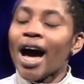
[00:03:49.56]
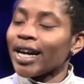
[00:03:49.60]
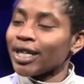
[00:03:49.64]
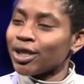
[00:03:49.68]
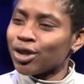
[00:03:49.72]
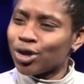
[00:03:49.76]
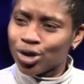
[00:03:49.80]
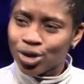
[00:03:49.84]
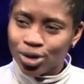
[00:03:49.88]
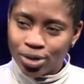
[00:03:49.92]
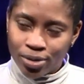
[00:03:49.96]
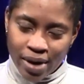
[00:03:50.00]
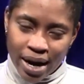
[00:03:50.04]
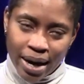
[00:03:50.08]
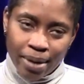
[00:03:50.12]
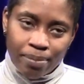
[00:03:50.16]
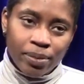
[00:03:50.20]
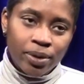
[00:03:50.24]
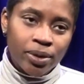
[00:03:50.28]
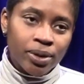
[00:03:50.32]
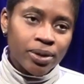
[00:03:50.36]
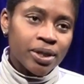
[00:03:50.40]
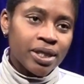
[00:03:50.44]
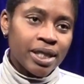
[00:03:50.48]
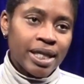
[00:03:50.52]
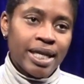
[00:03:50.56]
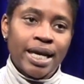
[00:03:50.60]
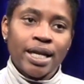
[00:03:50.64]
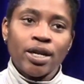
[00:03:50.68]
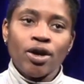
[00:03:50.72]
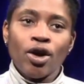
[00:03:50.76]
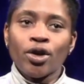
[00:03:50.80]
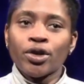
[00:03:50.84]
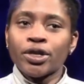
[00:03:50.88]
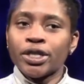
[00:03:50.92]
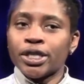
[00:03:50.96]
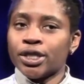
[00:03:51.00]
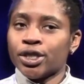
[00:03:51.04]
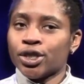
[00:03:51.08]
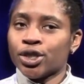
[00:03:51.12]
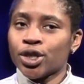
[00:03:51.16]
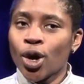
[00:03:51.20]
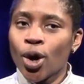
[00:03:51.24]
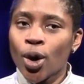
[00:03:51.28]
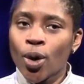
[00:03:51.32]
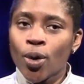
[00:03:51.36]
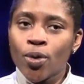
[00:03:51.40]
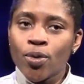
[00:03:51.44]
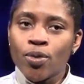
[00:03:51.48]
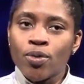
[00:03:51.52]
I scrambled to get artists
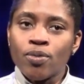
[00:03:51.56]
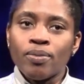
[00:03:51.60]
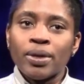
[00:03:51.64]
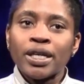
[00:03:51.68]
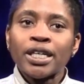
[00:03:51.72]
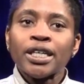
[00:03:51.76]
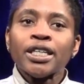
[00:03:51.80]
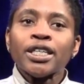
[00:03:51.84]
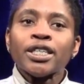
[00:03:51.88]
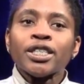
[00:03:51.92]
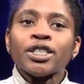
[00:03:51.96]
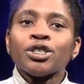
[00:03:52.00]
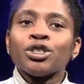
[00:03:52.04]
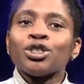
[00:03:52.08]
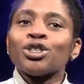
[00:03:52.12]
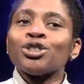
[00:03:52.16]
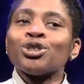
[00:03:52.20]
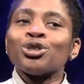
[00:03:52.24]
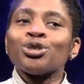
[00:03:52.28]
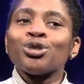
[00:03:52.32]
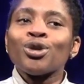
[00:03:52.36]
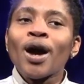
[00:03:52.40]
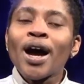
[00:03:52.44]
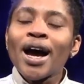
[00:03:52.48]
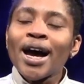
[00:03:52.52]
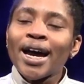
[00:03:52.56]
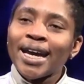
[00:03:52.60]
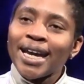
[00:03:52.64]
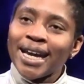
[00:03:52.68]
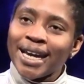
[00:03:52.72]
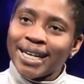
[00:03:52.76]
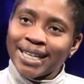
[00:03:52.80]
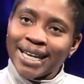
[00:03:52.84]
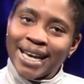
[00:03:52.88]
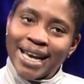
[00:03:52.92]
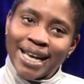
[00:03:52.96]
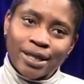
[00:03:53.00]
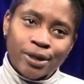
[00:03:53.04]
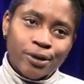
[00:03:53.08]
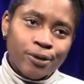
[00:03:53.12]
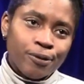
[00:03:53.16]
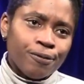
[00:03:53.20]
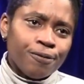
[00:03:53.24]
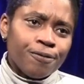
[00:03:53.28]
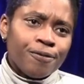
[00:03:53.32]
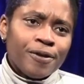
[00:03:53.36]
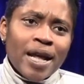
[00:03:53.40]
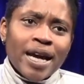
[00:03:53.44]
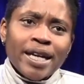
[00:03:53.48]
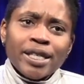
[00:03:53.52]
home, to try and
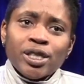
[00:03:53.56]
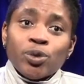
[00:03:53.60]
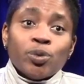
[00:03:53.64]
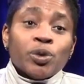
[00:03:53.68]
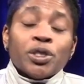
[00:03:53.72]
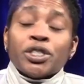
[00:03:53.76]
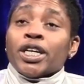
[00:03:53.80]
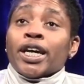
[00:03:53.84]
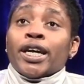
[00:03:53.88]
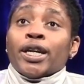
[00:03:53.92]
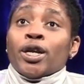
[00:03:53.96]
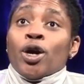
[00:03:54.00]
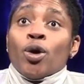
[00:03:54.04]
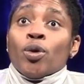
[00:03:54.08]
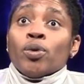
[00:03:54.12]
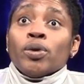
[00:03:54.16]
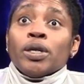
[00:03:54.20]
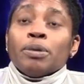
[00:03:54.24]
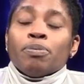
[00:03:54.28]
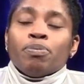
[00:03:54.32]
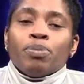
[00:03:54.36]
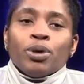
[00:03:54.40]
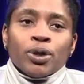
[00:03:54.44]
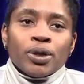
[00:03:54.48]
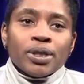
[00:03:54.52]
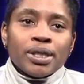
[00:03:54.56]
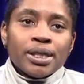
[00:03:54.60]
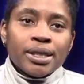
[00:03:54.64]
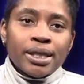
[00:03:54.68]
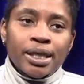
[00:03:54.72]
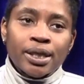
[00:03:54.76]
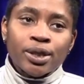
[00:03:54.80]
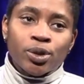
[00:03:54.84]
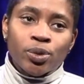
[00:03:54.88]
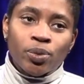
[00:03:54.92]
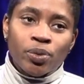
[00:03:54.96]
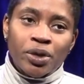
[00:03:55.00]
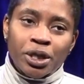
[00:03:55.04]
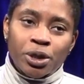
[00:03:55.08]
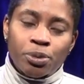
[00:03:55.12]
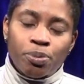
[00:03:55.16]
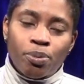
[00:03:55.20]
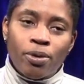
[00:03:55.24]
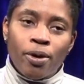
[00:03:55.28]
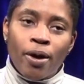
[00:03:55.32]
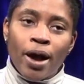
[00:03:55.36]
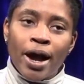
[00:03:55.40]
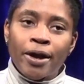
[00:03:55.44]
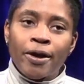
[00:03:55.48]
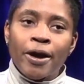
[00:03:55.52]
cancel flights, which I'd only booked 6 weeks
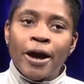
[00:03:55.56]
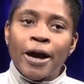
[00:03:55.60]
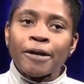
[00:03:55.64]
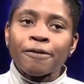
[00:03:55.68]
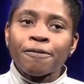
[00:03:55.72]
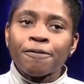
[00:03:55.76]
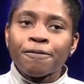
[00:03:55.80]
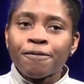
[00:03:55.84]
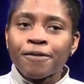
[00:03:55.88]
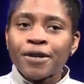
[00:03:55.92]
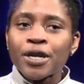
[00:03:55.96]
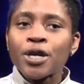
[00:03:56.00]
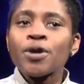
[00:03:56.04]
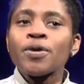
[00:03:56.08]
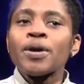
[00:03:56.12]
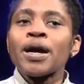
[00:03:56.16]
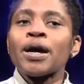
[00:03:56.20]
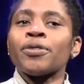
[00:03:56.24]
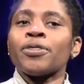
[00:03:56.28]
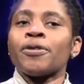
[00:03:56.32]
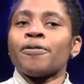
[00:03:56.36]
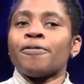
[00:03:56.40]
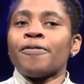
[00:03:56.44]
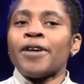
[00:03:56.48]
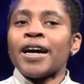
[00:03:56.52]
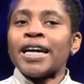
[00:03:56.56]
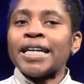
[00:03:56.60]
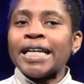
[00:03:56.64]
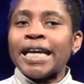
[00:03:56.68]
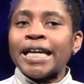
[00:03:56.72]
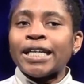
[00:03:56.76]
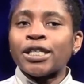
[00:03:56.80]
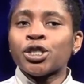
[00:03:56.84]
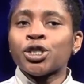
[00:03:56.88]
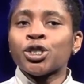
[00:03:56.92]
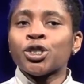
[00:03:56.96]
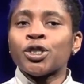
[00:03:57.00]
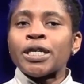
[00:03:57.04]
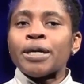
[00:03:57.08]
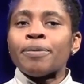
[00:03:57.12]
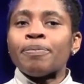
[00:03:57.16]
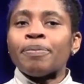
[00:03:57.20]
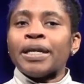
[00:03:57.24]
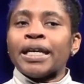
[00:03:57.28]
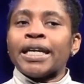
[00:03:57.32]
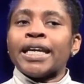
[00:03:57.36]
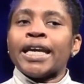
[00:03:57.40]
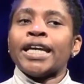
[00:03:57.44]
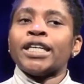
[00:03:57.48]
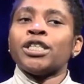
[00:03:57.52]
prior, and figure out the financial
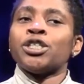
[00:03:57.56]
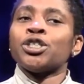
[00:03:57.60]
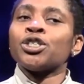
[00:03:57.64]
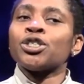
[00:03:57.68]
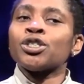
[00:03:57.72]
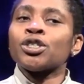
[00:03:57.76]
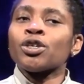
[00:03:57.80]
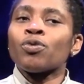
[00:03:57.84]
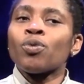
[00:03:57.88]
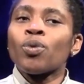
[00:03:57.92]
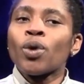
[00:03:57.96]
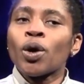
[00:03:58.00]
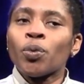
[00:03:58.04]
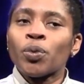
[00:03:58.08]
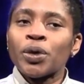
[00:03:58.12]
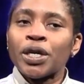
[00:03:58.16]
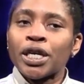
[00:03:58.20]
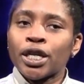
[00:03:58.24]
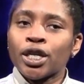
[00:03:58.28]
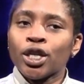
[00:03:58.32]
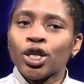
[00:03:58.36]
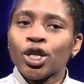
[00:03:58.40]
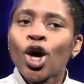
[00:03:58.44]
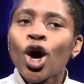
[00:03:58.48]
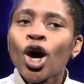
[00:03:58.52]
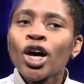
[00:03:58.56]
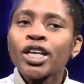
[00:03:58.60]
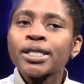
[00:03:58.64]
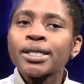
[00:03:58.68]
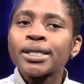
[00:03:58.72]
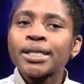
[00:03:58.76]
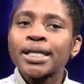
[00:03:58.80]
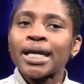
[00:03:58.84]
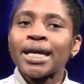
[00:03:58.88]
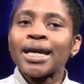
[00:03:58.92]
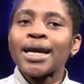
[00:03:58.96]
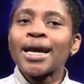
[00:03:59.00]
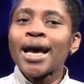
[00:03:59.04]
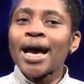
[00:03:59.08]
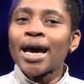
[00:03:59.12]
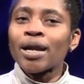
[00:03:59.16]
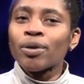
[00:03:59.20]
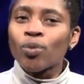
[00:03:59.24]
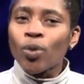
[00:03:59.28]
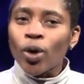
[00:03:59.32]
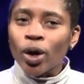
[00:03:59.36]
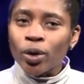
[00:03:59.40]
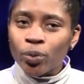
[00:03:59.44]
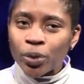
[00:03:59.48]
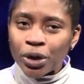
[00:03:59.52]
implications of what we had lost
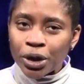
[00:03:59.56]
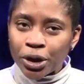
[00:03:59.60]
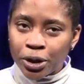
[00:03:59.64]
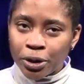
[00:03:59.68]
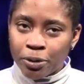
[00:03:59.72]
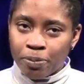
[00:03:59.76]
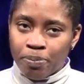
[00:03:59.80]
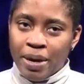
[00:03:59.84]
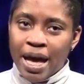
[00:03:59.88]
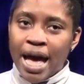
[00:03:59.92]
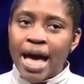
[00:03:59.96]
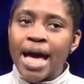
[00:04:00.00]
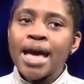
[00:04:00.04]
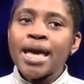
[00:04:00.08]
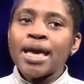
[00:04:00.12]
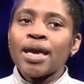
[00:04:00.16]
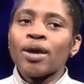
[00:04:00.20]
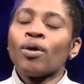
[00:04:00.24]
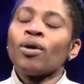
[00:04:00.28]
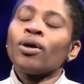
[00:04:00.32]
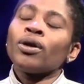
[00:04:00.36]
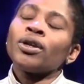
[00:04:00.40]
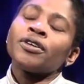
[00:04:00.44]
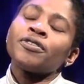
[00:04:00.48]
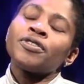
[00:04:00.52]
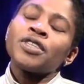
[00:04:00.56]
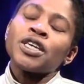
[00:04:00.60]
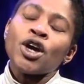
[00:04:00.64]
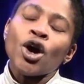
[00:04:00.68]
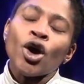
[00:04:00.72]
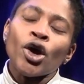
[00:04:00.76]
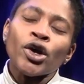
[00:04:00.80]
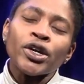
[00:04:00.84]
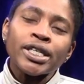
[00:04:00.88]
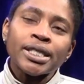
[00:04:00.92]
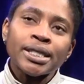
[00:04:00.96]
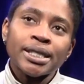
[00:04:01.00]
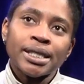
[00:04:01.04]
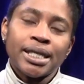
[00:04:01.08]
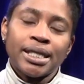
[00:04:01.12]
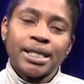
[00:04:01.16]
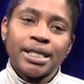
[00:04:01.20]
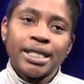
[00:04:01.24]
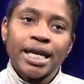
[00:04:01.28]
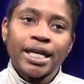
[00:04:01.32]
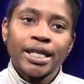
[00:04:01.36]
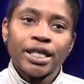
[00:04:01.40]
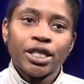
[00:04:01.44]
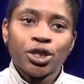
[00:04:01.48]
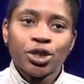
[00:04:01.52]
and what we could pay all of the artists
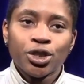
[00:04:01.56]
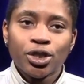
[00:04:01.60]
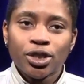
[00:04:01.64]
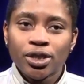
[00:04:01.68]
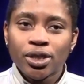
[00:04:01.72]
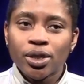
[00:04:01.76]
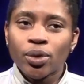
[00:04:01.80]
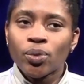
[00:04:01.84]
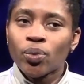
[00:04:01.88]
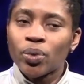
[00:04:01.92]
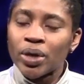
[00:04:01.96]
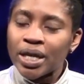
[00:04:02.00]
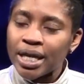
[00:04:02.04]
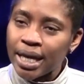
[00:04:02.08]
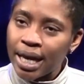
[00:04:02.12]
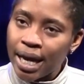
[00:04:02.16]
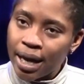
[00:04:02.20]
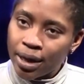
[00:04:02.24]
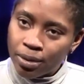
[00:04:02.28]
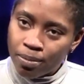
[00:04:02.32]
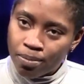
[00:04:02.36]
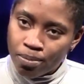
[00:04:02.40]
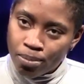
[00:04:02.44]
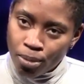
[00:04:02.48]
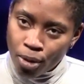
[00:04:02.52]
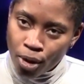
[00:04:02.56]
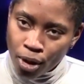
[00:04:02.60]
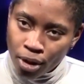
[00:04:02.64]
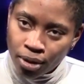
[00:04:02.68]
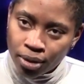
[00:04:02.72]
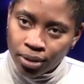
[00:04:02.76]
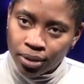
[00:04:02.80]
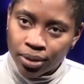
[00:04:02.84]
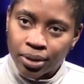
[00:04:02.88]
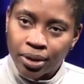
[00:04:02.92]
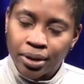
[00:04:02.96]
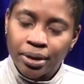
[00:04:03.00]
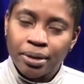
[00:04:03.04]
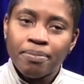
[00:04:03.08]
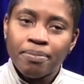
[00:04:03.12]
and technicians that we had a moral